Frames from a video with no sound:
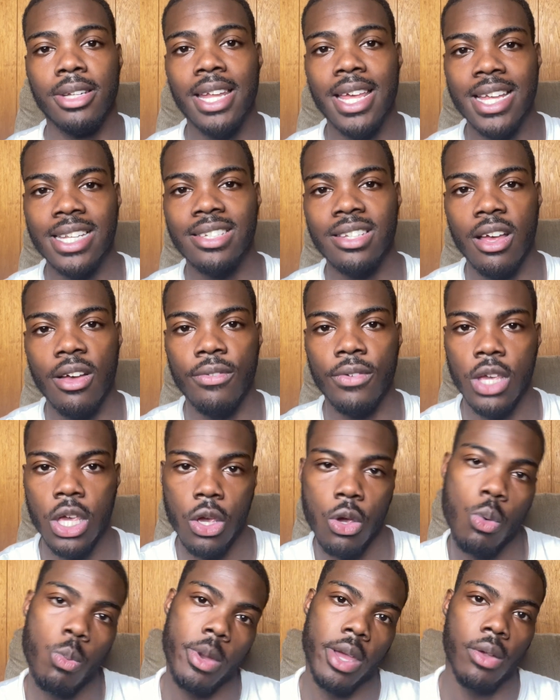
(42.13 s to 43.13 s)
less of a
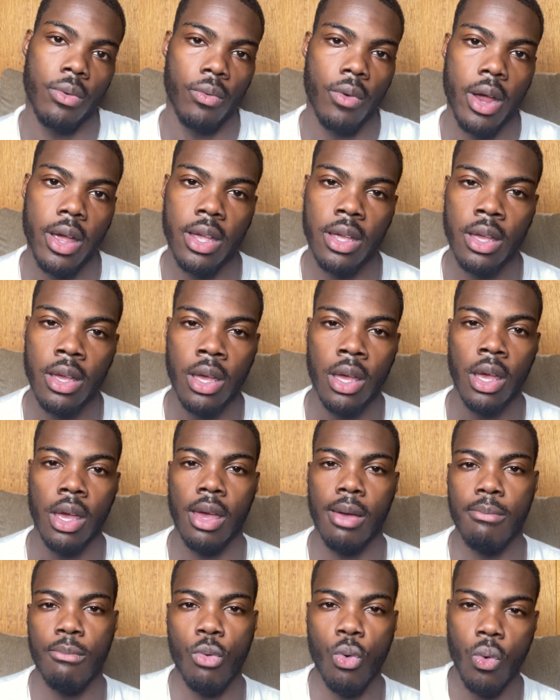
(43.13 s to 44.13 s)
human, right?
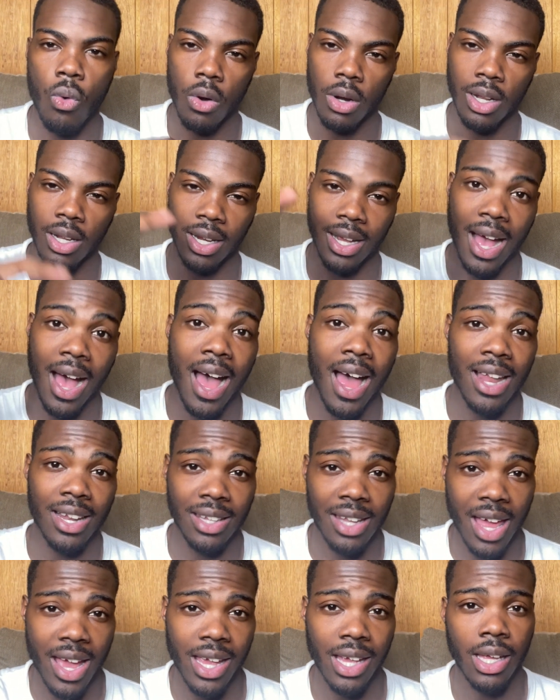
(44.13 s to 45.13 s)
And more
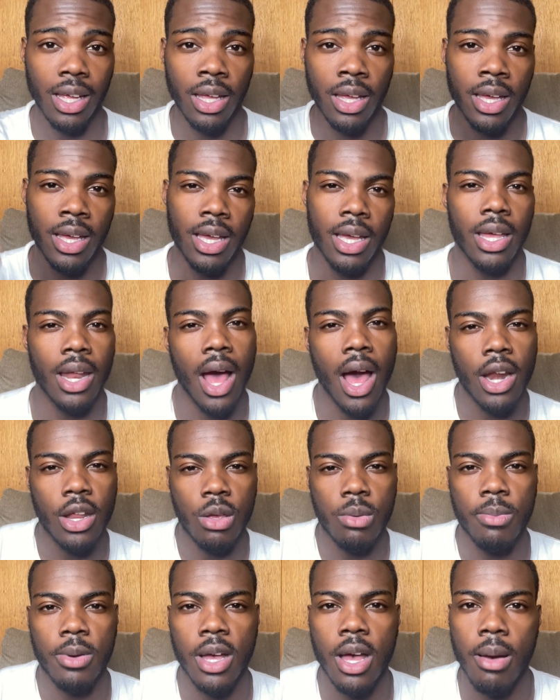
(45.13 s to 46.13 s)
God like. And how do
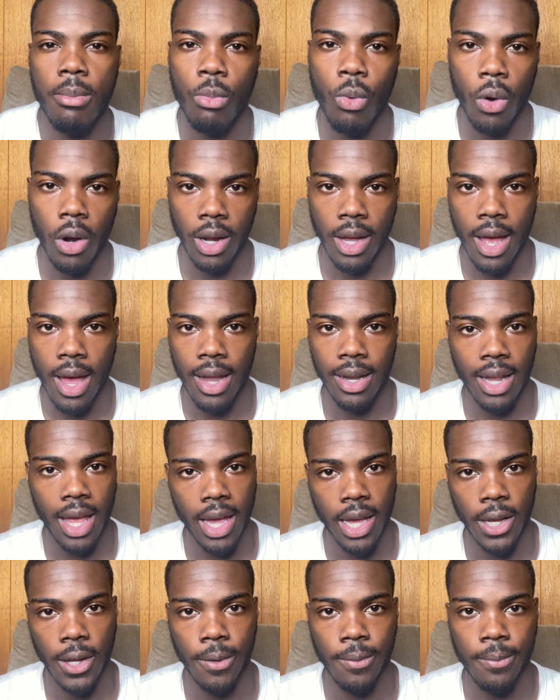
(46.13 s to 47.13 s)
you become more God like?